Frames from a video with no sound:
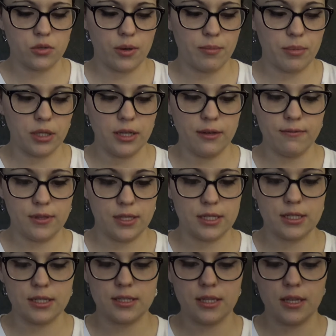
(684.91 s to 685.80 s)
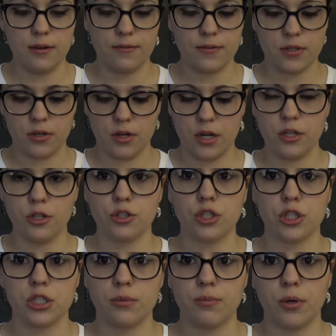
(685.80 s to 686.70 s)
So I believe this is the insert, and you're
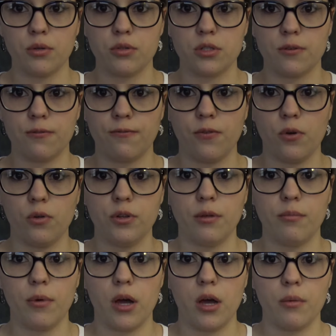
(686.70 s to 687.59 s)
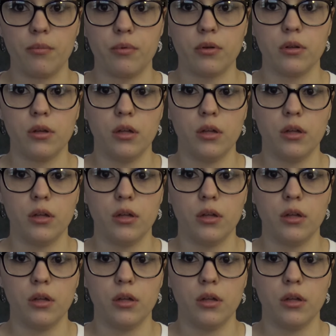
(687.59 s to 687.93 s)
just supposed to fold them up